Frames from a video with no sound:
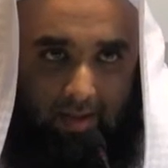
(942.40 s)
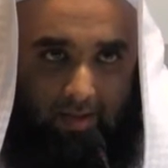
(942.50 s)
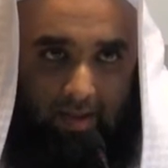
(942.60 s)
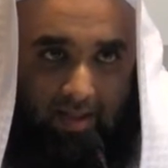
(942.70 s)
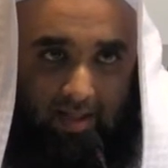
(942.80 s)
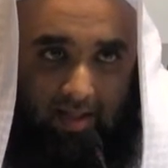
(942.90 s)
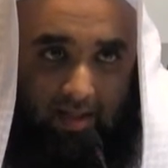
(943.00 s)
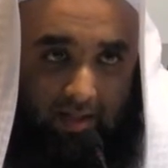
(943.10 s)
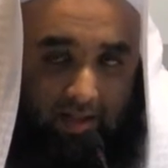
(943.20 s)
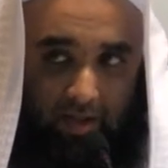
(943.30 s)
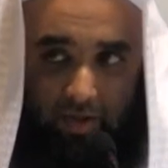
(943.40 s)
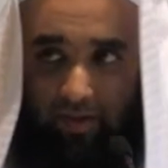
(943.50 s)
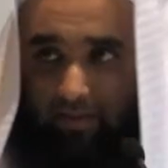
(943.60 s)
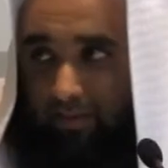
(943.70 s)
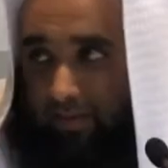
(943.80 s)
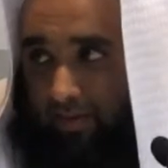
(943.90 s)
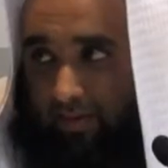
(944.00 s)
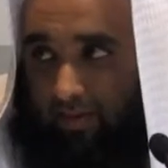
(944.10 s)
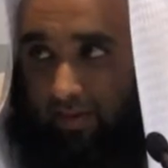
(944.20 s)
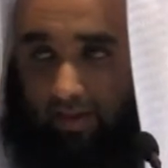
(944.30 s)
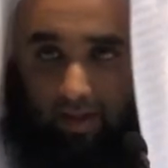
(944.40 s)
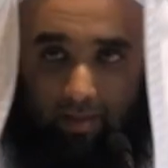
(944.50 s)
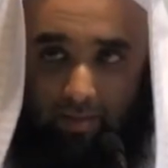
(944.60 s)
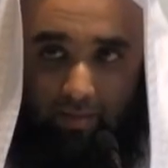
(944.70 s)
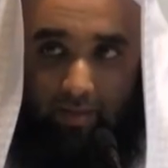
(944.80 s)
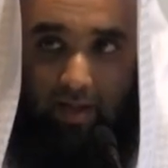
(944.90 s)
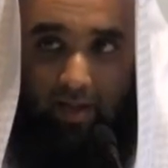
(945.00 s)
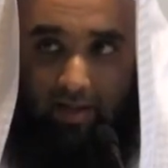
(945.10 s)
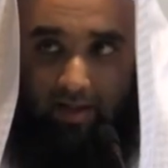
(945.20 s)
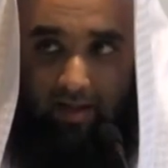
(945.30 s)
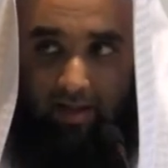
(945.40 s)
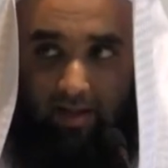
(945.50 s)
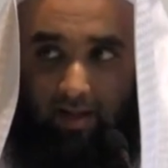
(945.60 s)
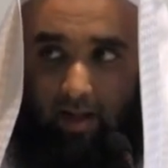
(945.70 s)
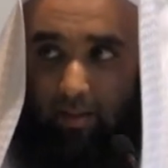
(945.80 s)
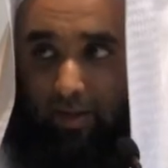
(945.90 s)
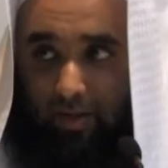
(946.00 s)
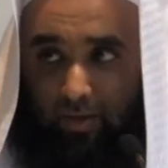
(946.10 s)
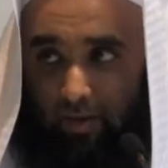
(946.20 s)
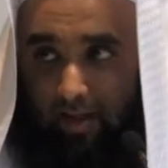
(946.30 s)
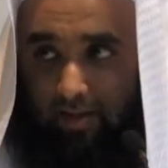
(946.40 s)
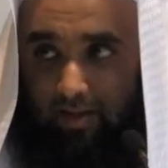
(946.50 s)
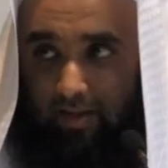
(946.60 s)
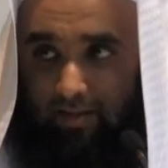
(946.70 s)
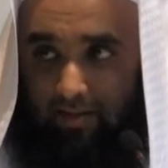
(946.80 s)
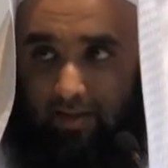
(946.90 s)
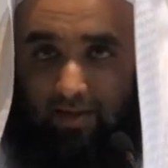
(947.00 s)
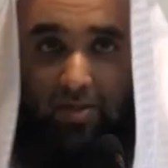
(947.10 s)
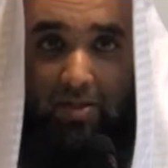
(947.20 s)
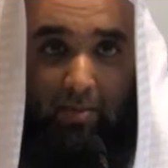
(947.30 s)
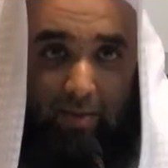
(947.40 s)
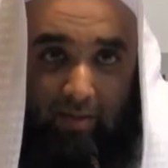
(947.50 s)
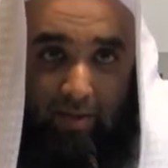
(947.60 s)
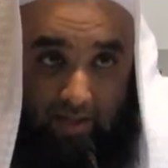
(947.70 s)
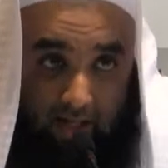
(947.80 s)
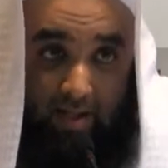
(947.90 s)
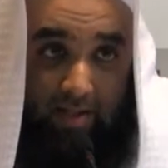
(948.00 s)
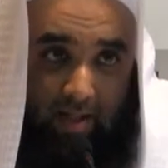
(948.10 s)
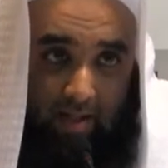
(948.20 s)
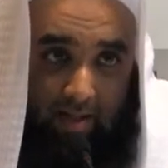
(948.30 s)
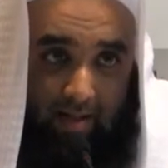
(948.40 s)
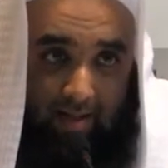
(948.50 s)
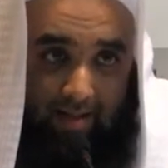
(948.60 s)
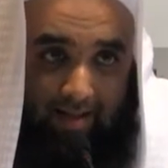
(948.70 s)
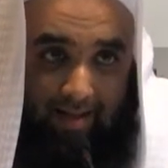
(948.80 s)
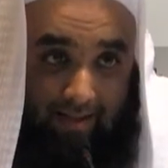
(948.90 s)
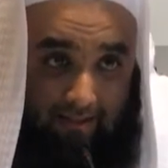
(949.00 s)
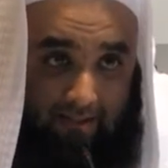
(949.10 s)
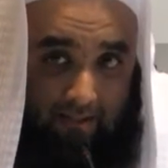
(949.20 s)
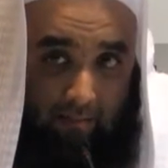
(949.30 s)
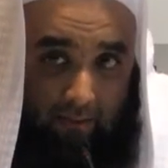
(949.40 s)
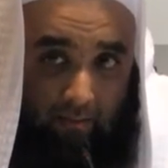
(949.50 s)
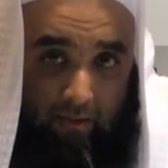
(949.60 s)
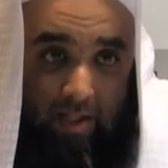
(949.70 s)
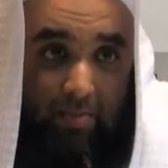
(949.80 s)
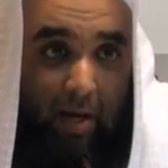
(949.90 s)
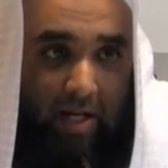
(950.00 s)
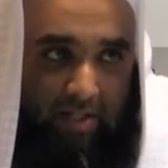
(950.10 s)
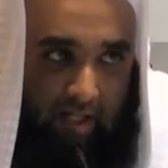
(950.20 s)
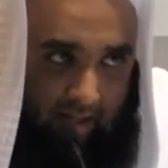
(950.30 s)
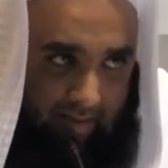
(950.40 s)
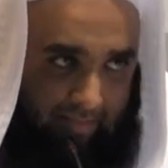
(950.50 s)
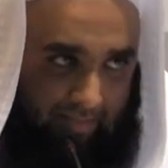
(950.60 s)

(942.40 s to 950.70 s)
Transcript: So this is under discussion. Naam, we need our brothers to answer. This is something which, like I said, this is something which is basic.